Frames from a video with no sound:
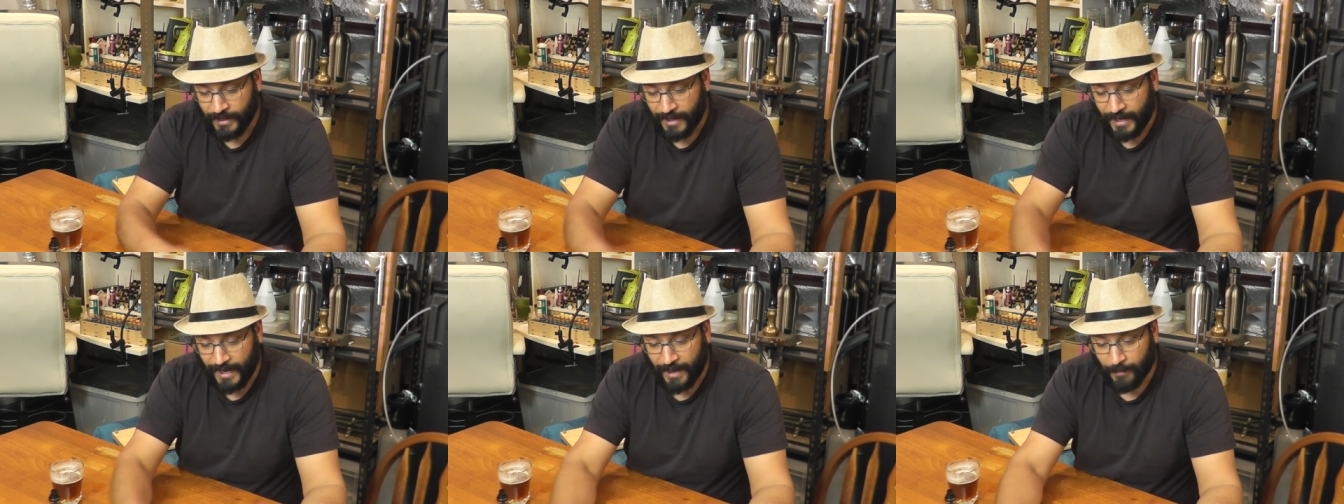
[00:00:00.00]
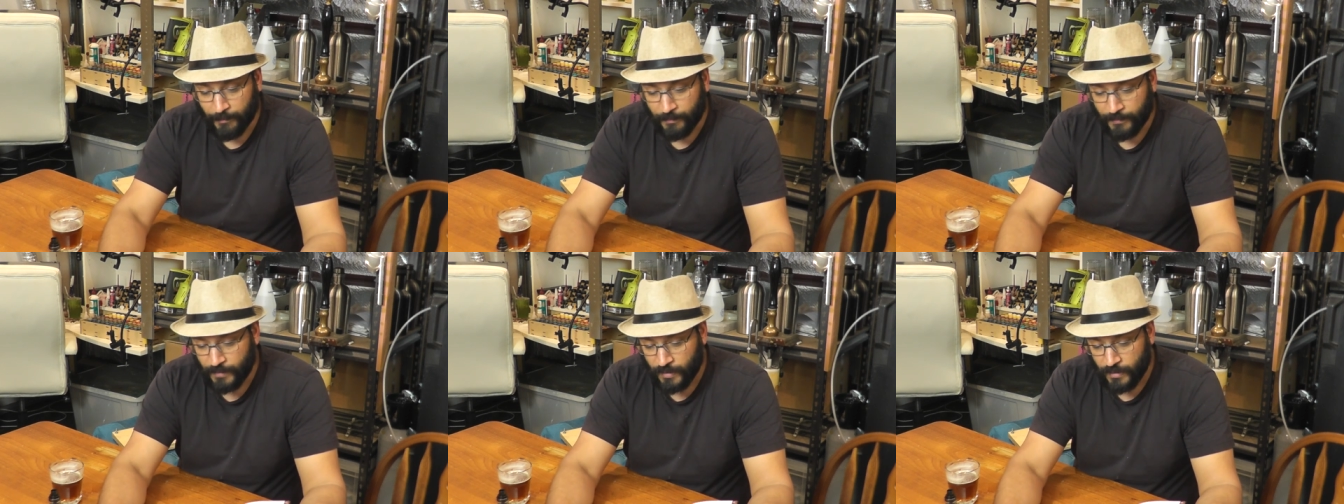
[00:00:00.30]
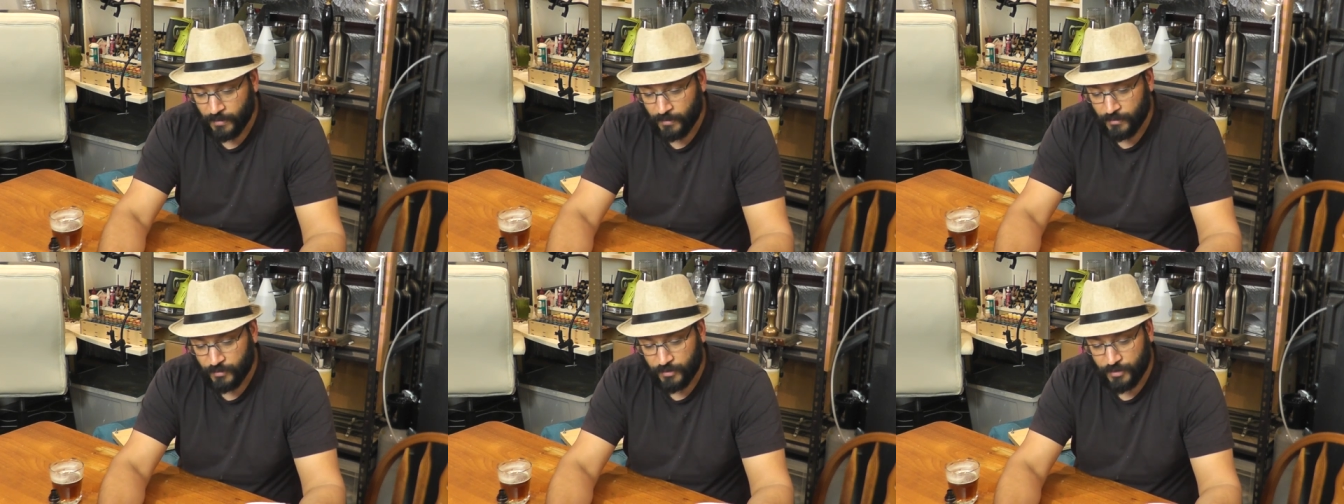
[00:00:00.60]
Um,
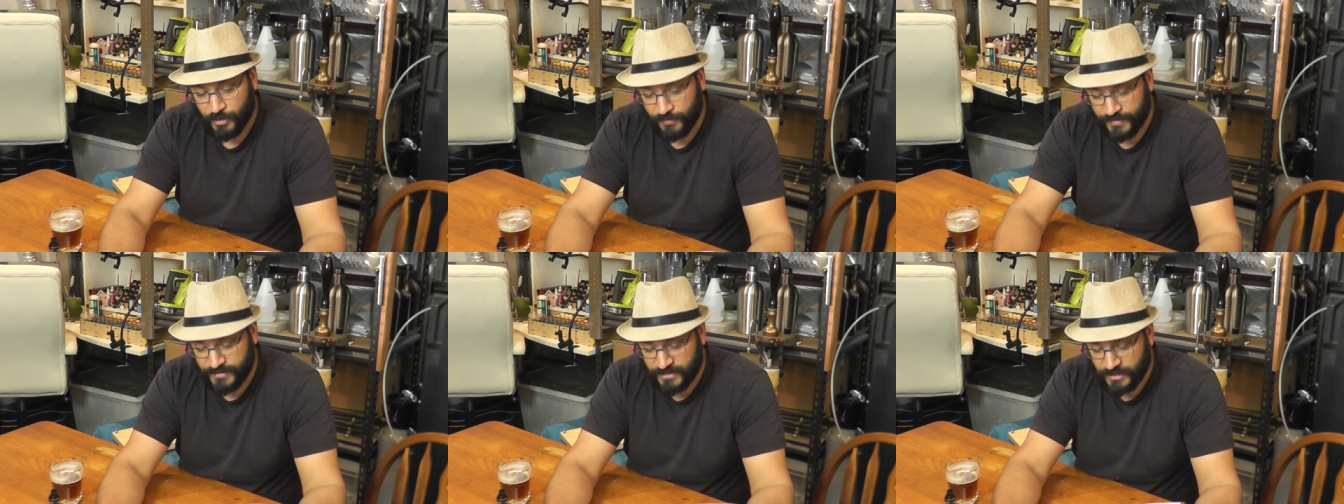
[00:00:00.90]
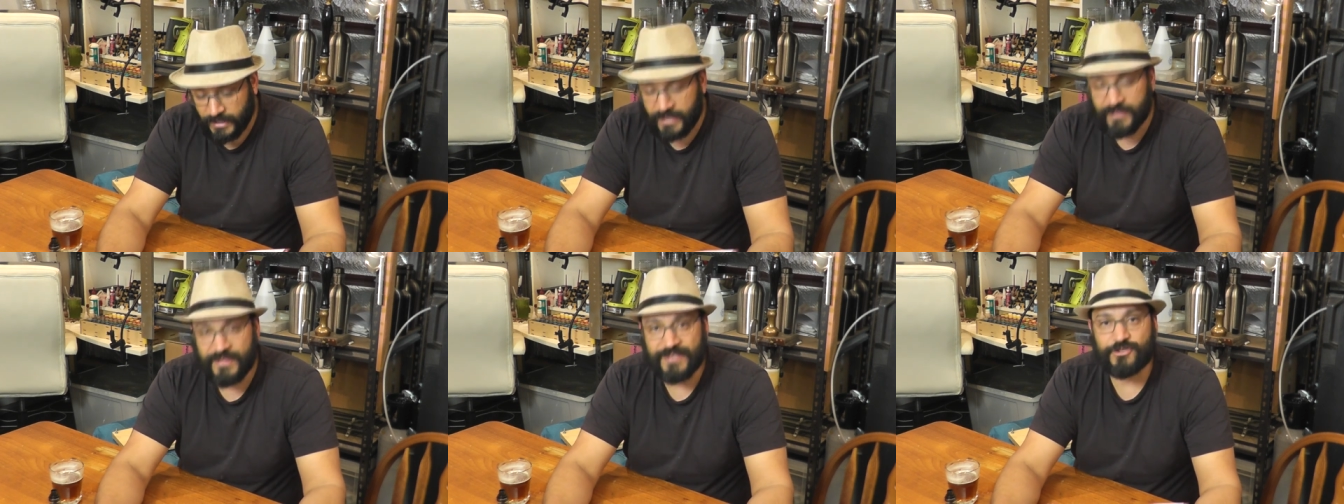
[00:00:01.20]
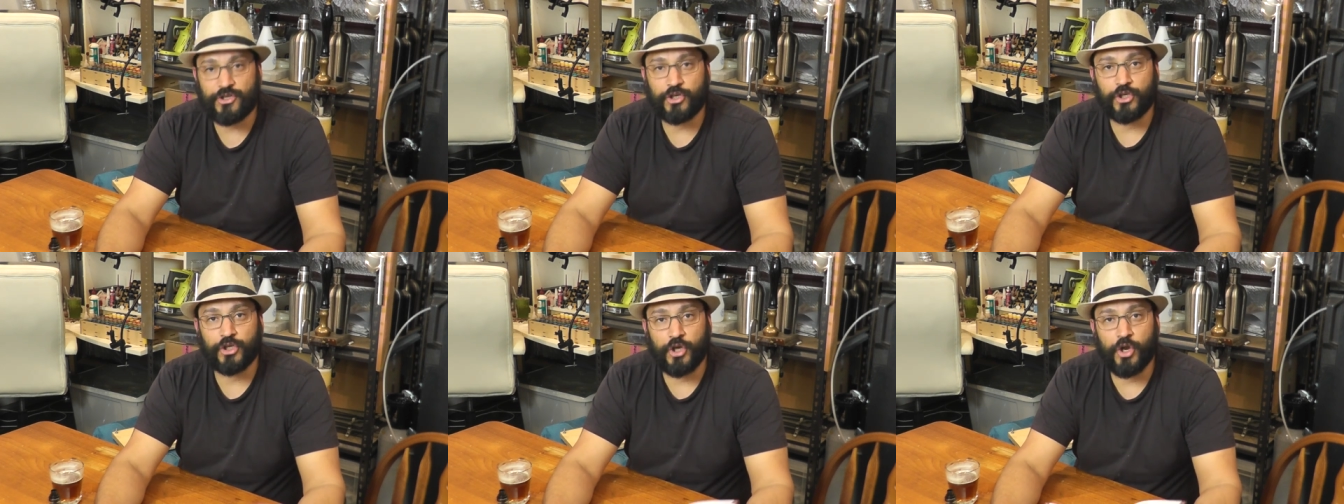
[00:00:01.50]
you know, there's a,
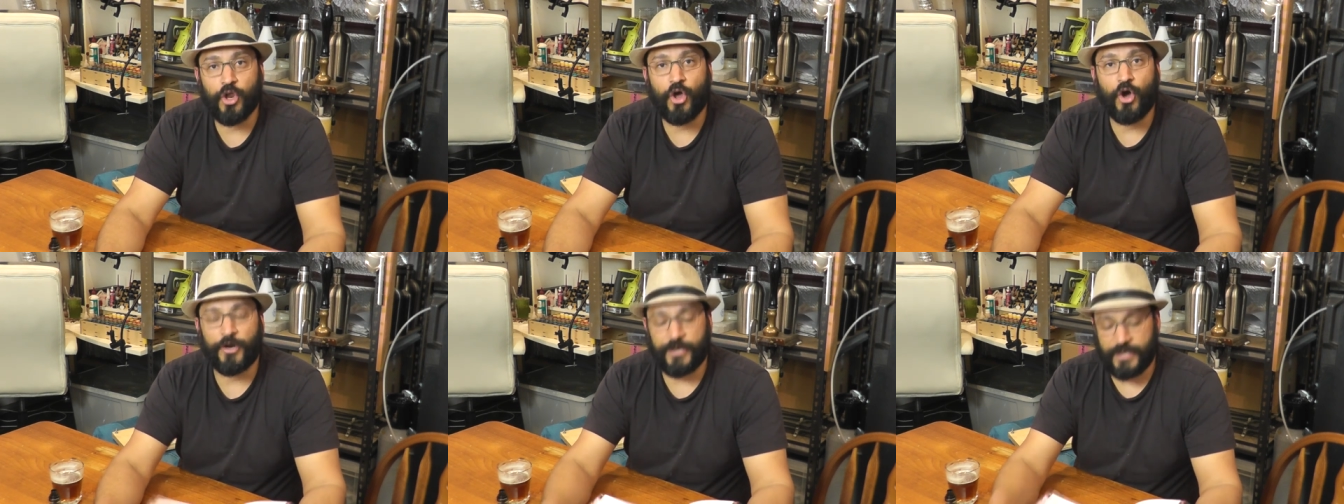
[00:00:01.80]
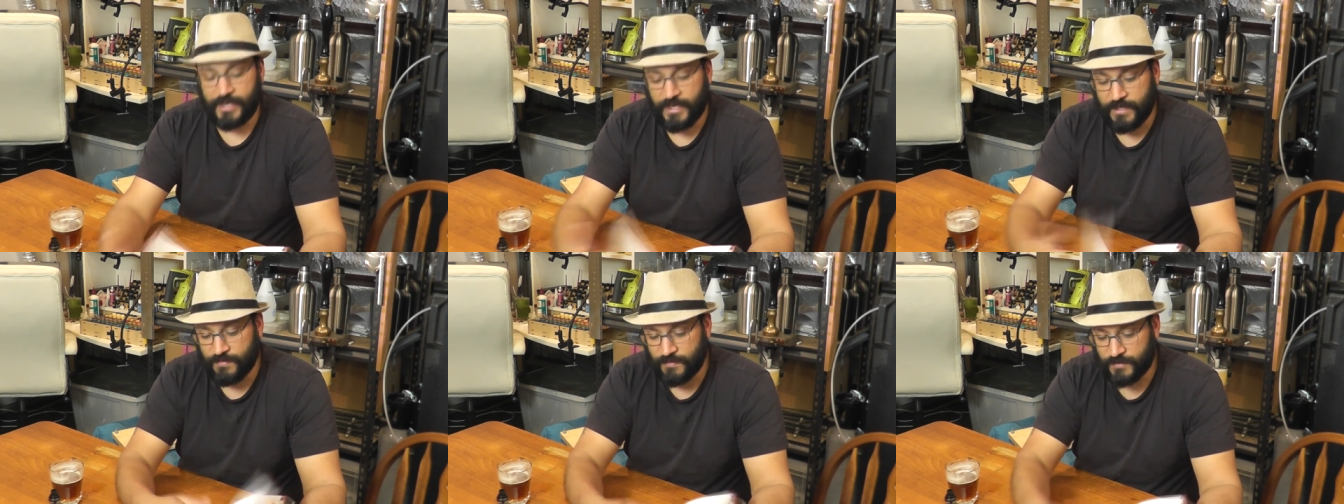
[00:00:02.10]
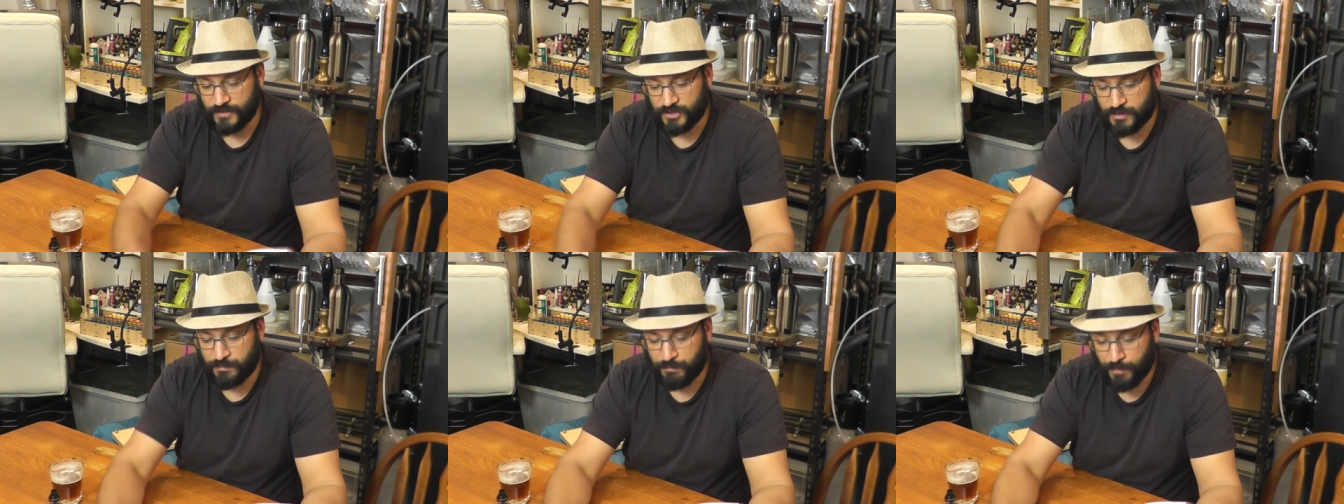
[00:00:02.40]
there's a lot in
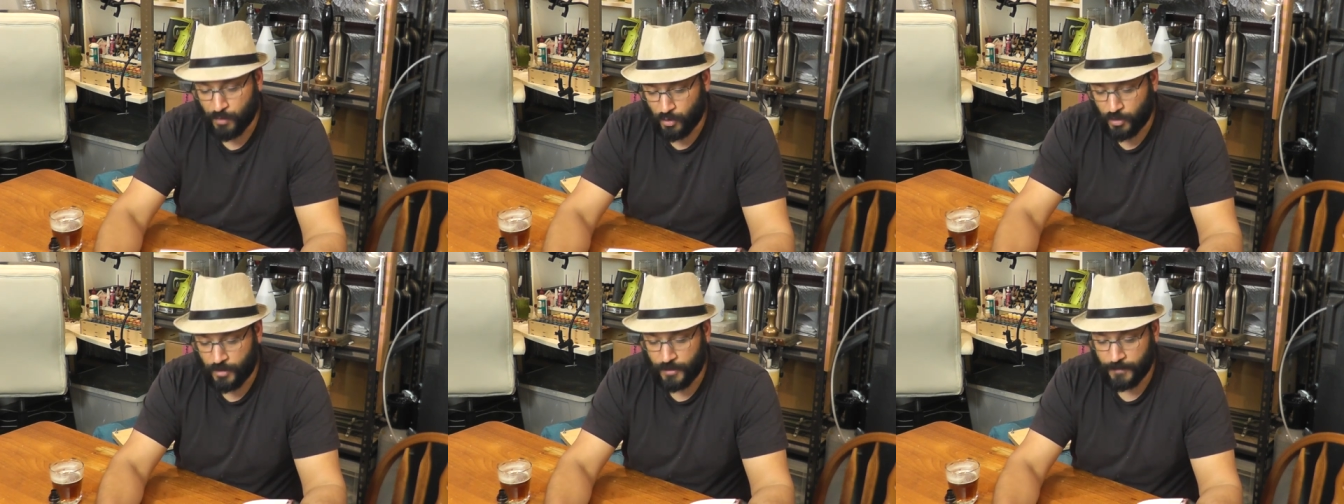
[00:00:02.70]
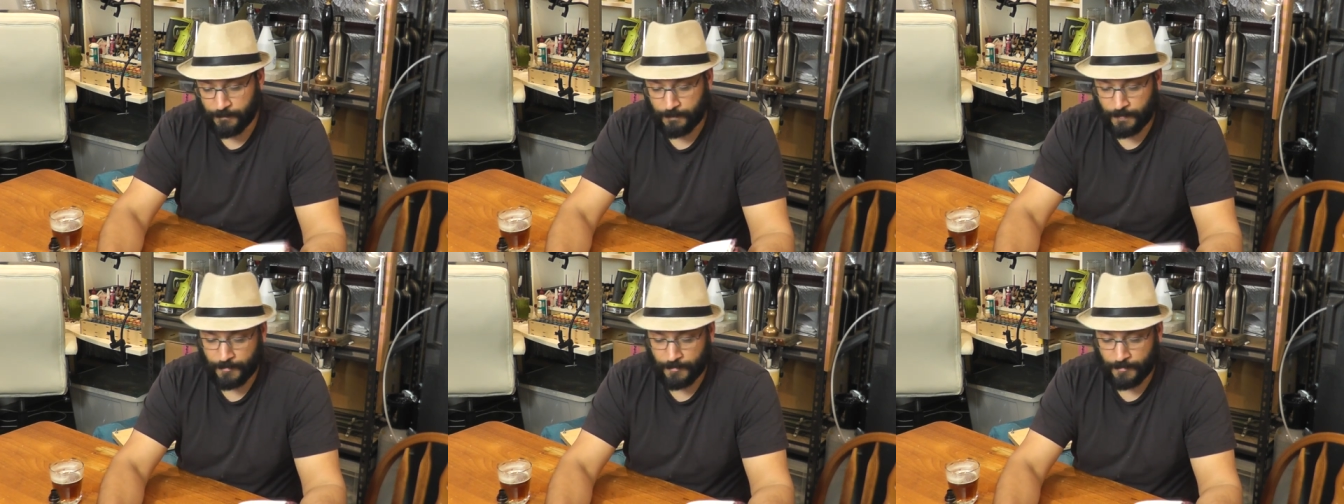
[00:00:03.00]
this book.